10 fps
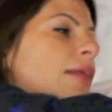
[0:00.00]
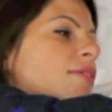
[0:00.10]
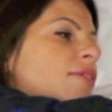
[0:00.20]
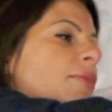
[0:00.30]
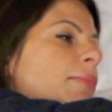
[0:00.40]

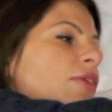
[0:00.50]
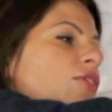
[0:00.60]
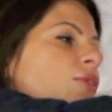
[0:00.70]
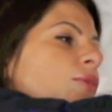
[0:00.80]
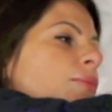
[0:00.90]
into
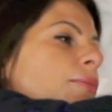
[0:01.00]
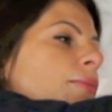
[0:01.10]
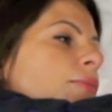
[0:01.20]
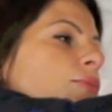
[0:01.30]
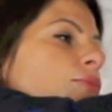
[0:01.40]
the middle,
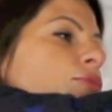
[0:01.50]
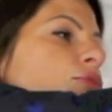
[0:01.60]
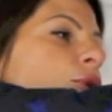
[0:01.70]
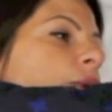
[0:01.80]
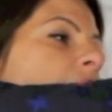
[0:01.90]

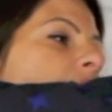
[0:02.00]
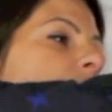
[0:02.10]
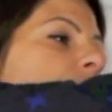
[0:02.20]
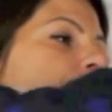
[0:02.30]
through here.